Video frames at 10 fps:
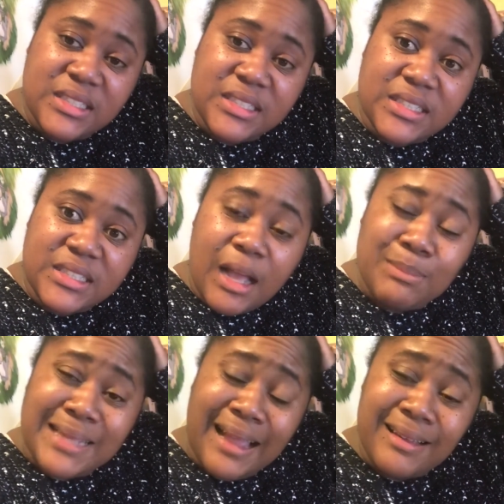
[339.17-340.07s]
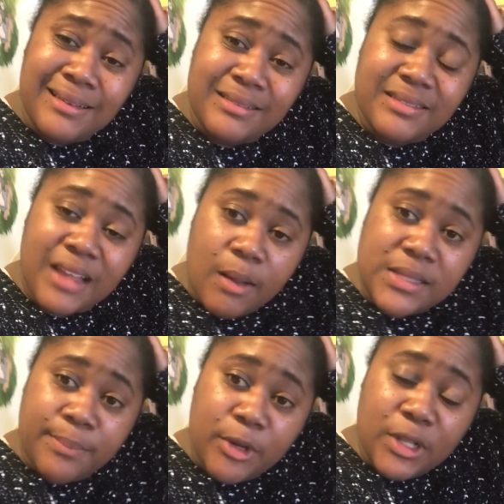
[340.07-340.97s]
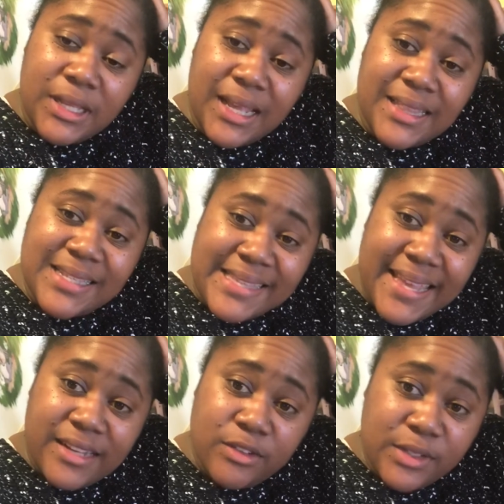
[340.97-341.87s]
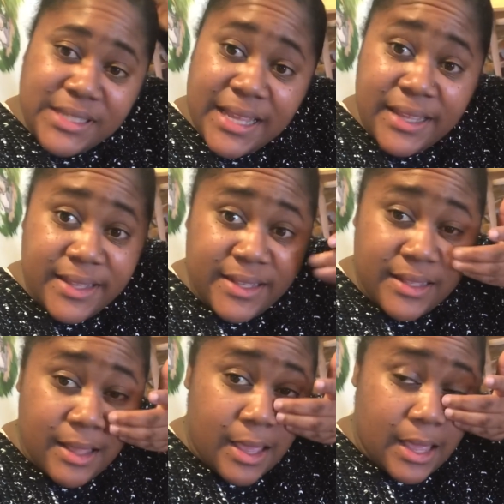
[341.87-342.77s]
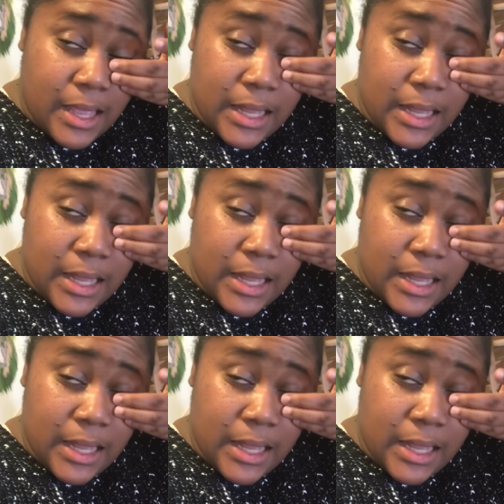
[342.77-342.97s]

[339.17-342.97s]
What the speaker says: tired. I was up early at this candle sale, and